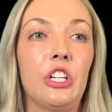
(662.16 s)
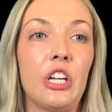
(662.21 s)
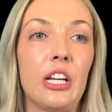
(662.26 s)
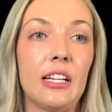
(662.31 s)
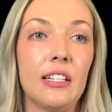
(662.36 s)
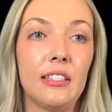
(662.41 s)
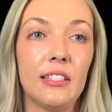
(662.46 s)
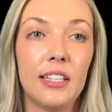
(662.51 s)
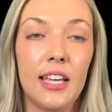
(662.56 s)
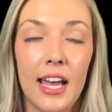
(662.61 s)

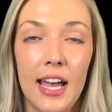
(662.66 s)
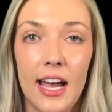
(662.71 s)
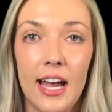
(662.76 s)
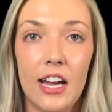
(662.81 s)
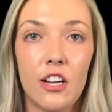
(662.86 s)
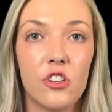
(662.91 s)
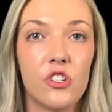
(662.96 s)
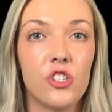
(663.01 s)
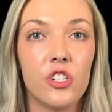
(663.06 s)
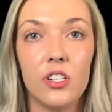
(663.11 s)
as
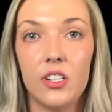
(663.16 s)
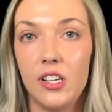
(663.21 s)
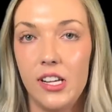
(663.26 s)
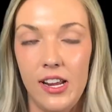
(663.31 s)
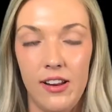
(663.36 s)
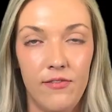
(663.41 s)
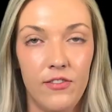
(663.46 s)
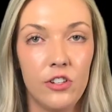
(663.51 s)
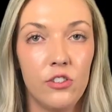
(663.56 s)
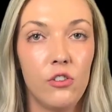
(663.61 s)
cash,
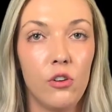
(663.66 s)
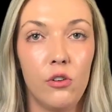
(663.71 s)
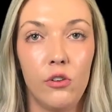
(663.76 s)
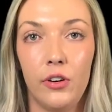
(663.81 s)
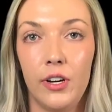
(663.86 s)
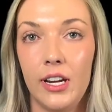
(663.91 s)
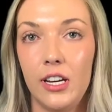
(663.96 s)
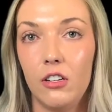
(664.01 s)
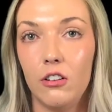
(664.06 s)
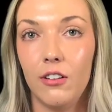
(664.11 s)

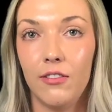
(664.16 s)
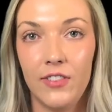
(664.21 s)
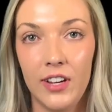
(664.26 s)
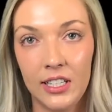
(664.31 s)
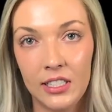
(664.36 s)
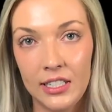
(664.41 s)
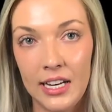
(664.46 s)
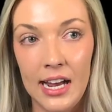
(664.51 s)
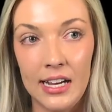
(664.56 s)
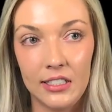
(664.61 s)
inventory, or
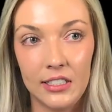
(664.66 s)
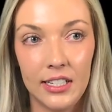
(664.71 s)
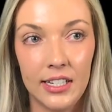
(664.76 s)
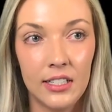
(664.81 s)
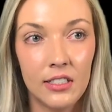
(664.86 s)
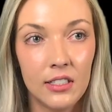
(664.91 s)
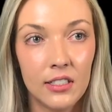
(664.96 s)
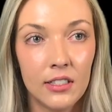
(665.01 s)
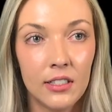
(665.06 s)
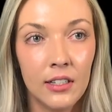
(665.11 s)
fixed
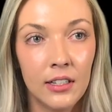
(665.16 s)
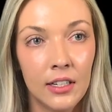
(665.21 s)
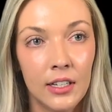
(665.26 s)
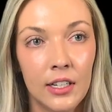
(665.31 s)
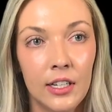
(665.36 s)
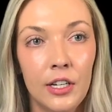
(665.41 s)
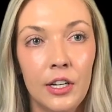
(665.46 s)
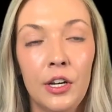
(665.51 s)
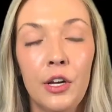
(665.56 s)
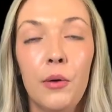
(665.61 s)
assets.
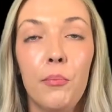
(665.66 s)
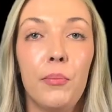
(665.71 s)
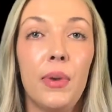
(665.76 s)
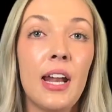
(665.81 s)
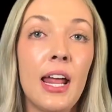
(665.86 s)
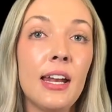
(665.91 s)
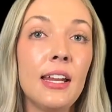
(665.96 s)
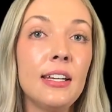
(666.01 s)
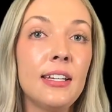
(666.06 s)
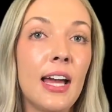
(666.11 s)
But
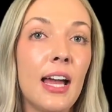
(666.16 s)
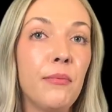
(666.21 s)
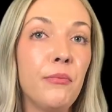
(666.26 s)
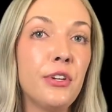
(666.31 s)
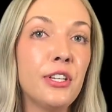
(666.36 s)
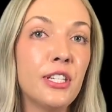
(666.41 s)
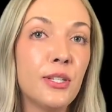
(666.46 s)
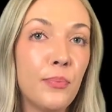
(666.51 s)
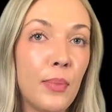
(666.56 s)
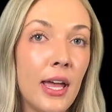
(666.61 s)
anytime
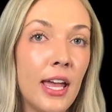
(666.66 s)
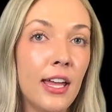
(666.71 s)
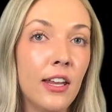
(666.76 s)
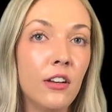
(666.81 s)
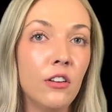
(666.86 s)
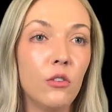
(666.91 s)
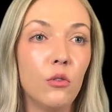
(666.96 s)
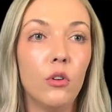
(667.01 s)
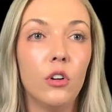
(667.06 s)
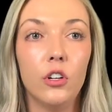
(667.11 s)
we
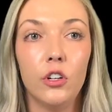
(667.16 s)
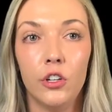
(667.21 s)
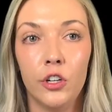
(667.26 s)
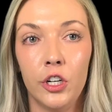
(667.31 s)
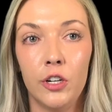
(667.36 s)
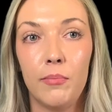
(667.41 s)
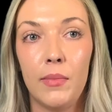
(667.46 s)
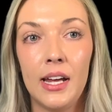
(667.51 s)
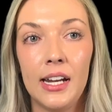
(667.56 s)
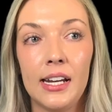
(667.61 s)
spend or
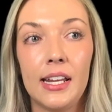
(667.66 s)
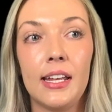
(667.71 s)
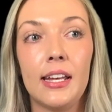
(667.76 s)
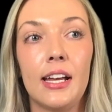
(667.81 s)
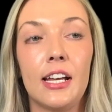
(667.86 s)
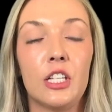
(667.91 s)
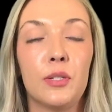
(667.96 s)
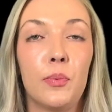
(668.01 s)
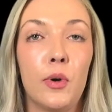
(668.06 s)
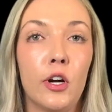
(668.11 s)
earn money
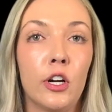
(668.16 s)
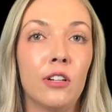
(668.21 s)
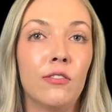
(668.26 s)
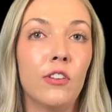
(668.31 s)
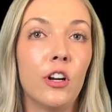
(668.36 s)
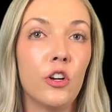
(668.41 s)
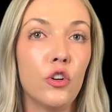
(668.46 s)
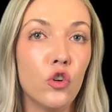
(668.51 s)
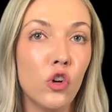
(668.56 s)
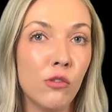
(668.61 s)
as part of
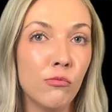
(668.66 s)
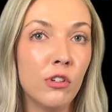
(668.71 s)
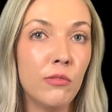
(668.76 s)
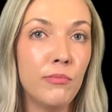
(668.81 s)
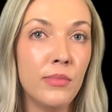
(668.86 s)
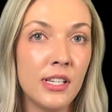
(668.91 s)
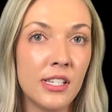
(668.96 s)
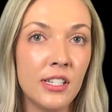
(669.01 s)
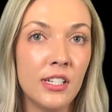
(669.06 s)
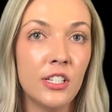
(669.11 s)
our normal
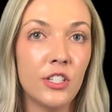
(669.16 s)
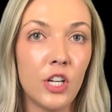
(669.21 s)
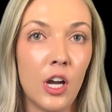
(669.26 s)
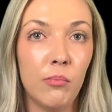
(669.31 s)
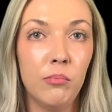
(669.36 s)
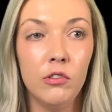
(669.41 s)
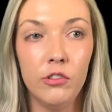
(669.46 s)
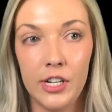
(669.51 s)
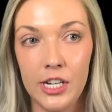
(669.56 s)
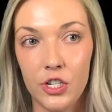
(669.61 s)
business
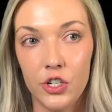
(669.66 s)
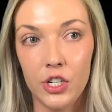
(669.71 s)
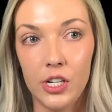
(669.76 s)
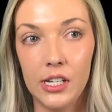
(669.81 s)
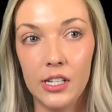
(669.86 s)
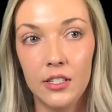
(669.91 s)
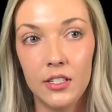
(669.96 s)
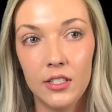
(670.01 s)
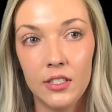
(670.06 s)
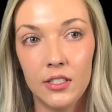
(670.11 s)

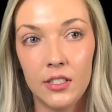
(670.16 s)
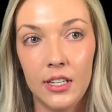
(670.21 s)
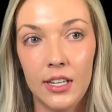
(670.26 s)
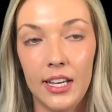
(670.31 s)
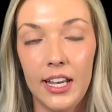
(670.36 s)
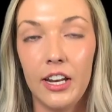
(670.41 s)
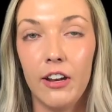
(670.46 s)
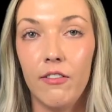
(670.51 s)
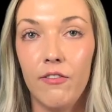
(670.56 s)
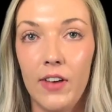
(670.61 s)
operations,
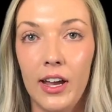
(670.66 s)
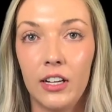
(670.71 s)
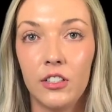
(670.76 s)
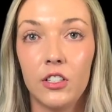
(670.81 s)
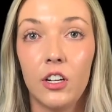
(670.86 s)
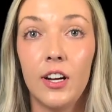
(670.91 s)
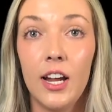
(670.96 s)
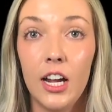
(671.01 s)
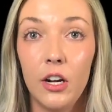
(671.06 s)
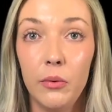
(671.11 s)
it affects
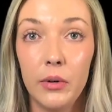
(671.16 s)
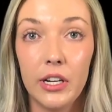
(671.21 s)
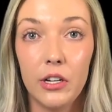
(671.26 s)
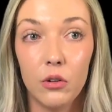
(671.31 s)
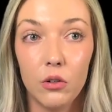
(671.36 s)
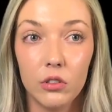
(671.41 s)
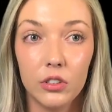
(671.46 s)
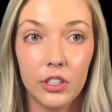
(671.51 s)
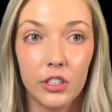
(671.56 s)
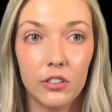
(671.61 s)
our equity
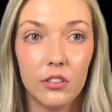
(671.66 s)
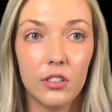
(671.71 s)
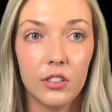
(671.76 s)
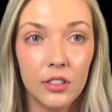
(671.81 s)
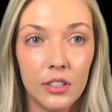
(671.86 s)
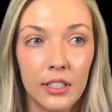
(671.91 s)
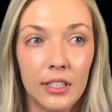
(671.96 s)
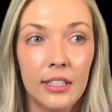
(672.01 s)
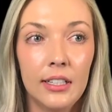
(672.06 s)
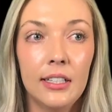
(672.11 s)
holders.
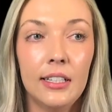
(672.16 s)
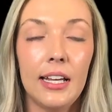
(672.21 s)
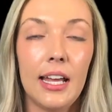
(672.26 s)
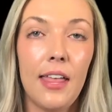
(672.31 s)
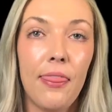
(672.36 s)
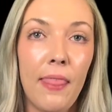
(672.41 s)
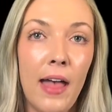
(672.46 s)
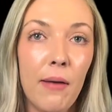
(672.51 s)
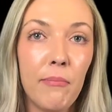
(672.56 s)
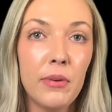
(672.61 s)

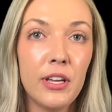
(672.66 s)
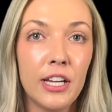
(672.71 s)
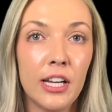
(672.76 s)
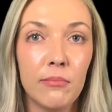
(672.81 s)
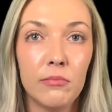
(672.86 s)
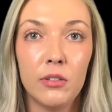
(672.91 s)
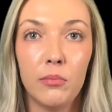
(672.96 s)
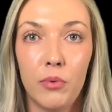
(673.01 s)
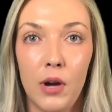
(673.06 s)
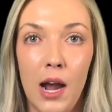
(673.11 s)
And that
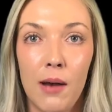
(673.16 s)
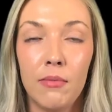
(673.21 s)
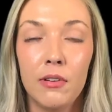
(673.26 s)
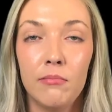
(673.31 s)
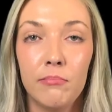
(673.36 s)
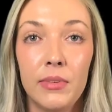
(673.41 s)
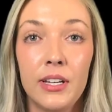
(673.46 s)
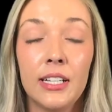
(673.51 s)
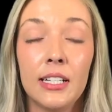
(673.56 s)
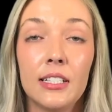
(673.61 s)
becomes a problem
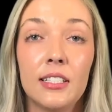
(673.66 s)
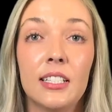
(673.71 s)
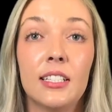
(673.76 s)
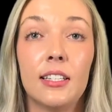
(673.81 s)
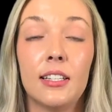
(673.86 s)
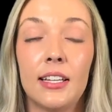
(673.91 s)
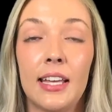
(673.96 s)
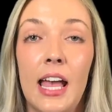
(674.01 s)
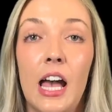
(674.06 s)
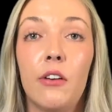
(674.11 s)
because this
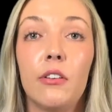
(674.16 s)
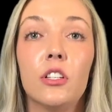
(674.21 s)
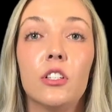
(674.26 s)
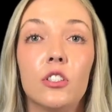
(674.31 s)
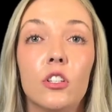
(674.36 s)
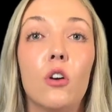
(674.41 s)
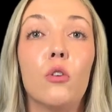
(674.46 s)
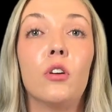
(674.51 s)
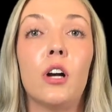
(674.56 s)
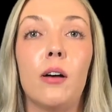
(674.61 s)
account is
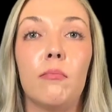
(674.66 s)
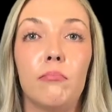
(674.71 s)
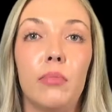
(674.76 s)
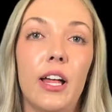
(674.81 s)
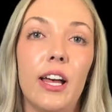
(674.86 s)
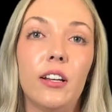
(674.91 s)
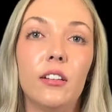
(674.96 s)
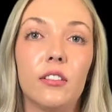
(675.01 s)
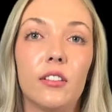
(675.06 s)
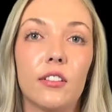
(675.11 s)
so
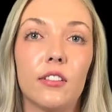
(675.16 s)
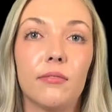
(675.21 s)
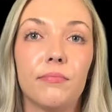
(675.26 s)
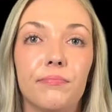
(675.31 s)
complex.